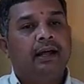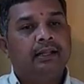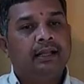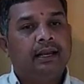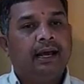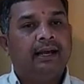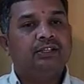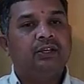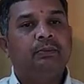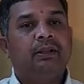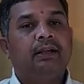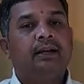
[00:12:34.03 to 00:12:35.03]
The last
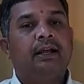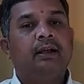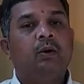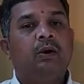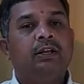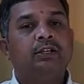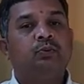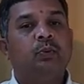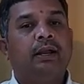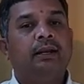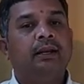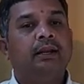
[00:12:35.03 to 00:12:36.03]
symbol that I got is
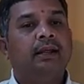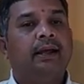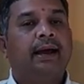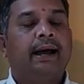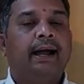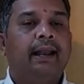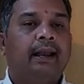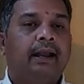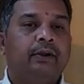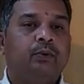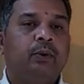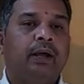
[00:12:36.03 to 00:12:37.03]
1. I'll
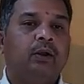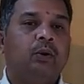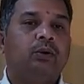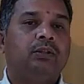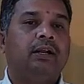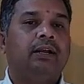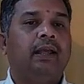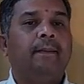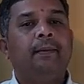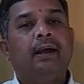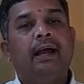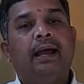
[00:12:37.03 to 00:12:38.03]
write 1 onto the
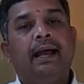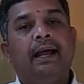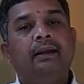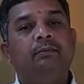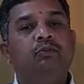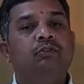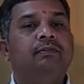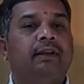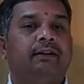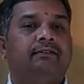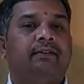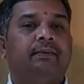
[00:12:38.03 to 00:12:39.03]
tape and move
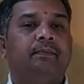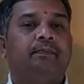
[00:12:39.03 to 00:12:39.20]
left.